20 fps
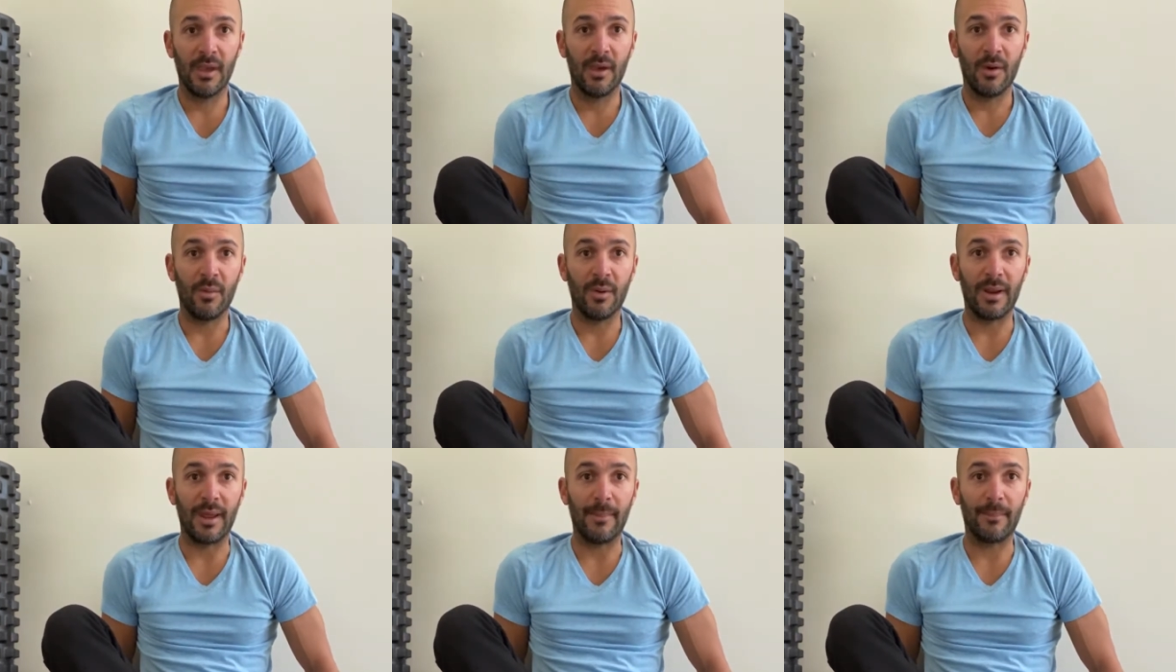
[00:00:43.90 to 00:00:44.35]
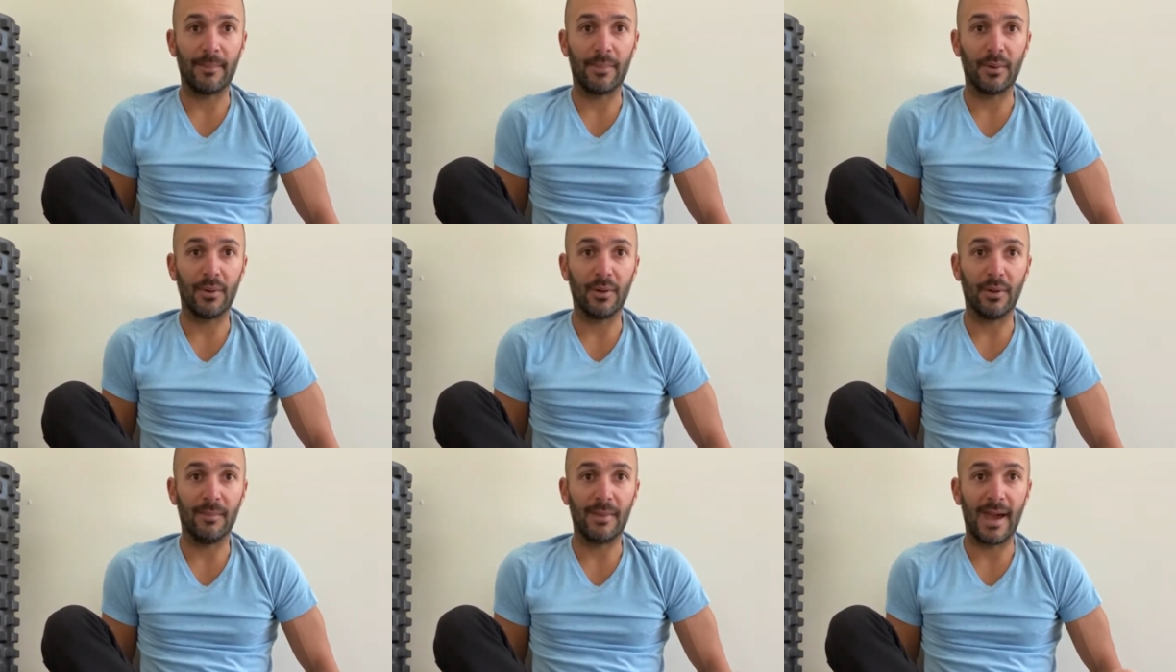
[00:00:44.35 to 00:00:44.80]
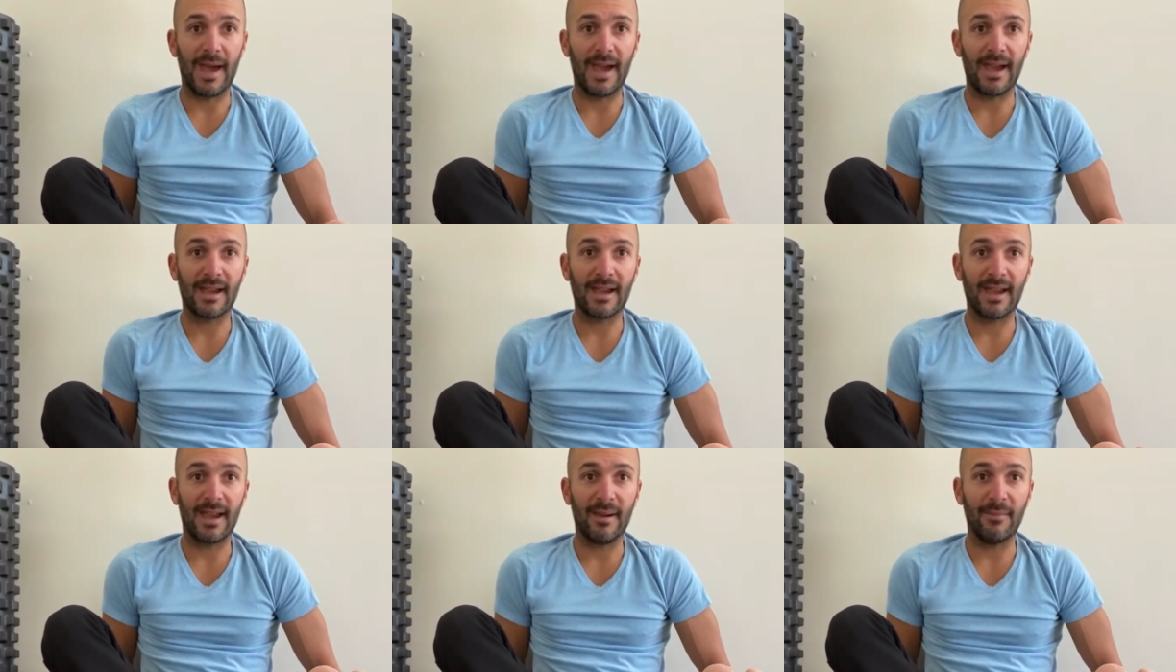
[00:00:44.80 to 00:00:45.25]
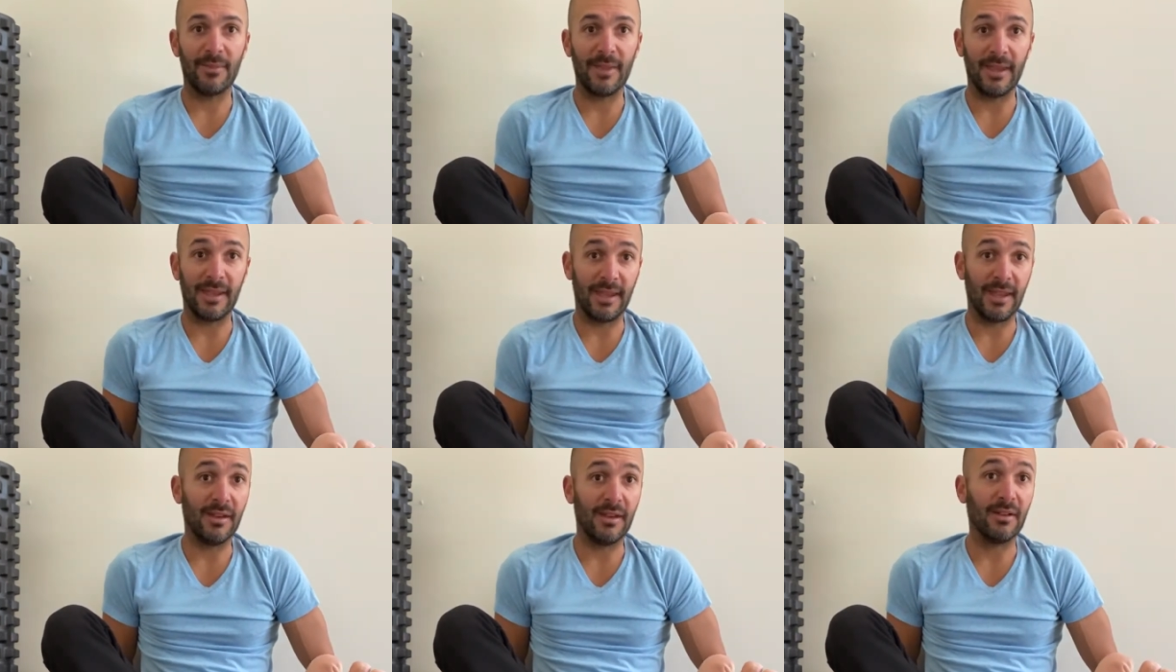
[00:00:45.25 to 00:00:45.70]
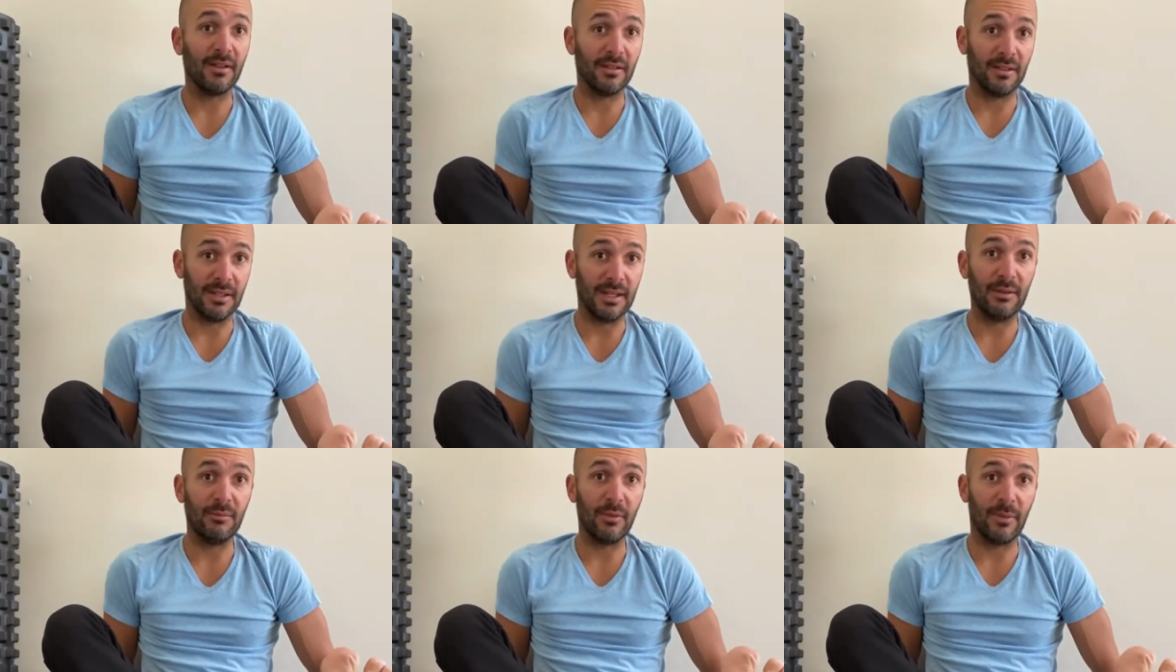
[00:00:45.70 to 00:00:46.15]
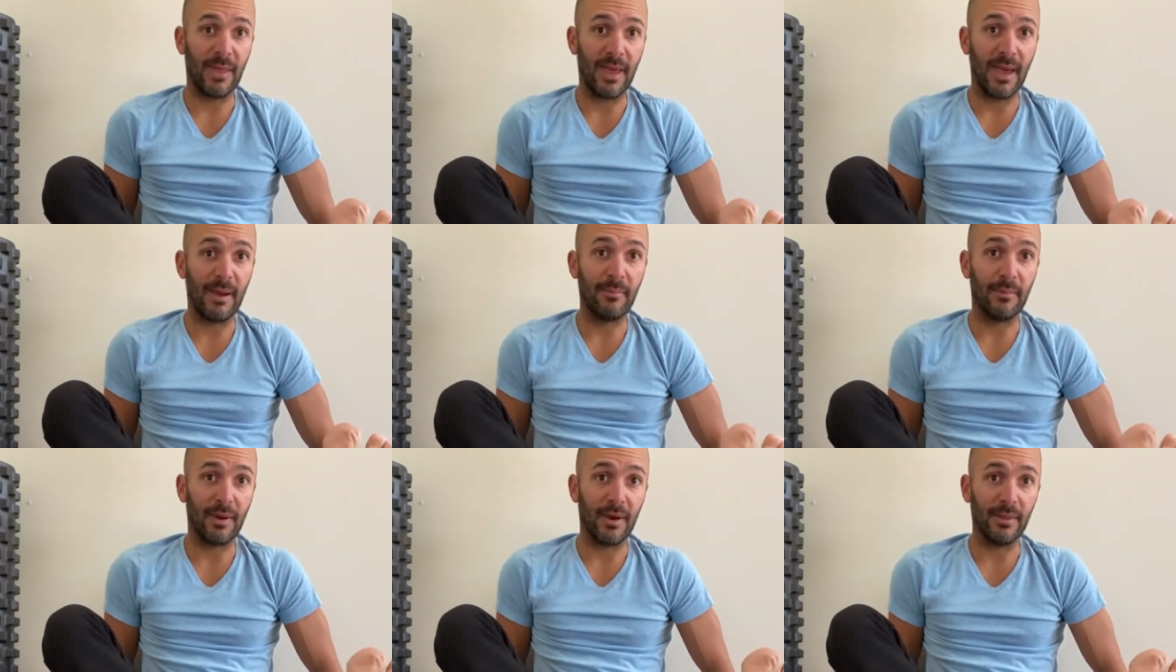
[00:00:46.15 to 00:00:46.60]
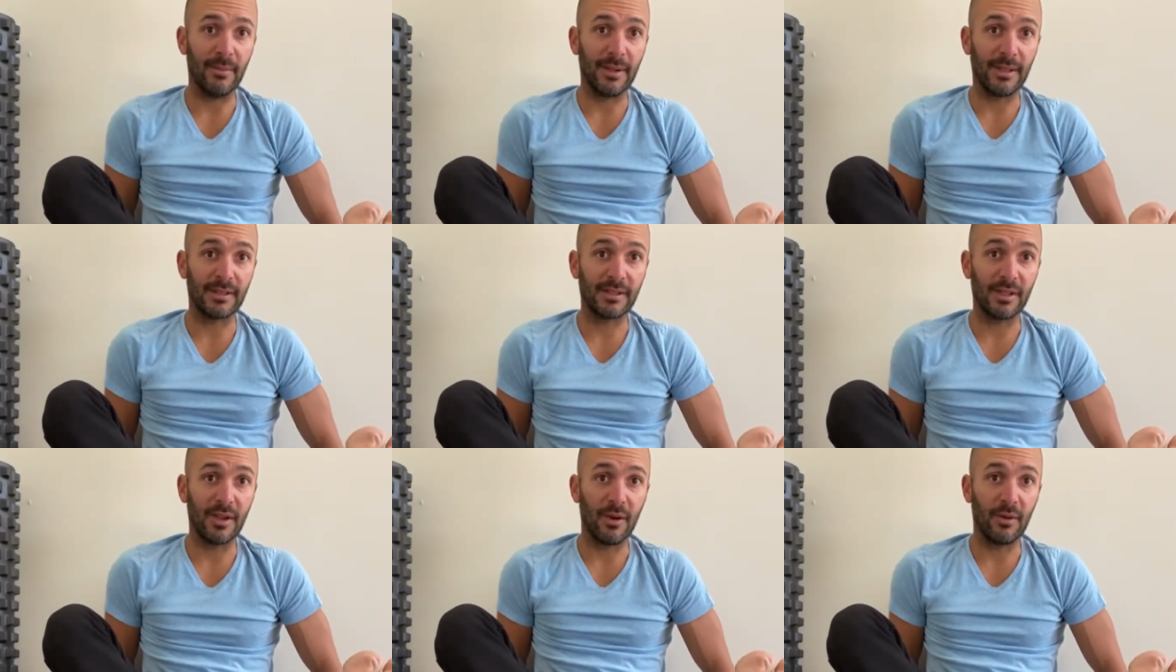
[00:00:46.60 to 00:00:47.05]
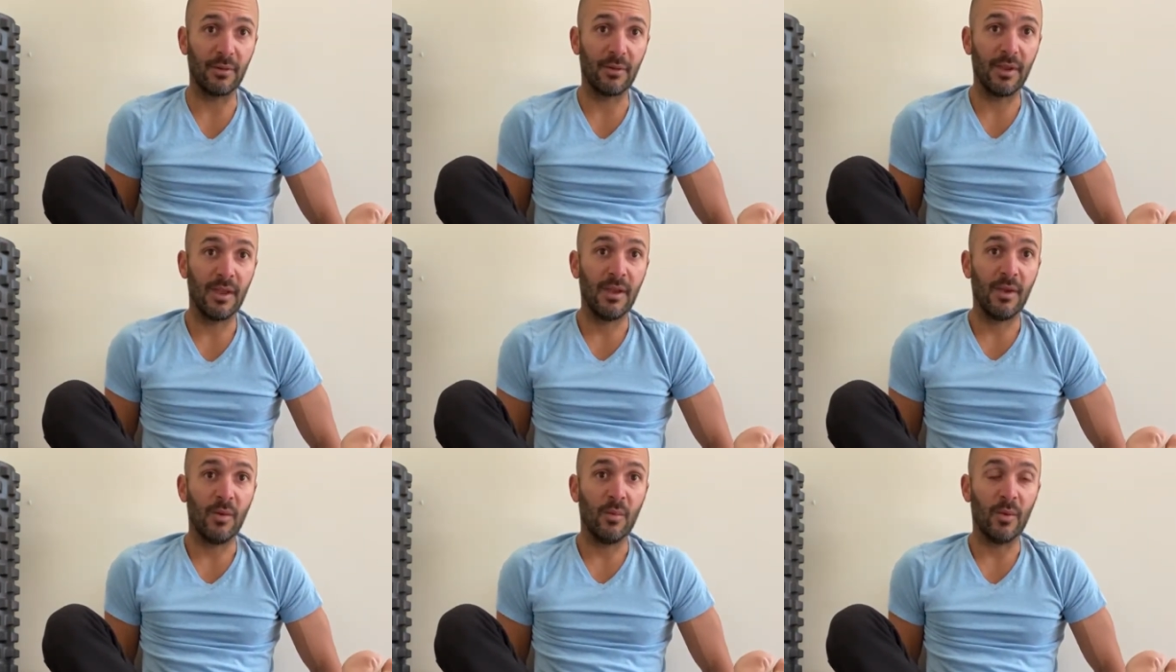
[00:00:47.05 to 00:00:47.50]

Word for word: When I pull back, I'm thinking lead with that ball of the big toe.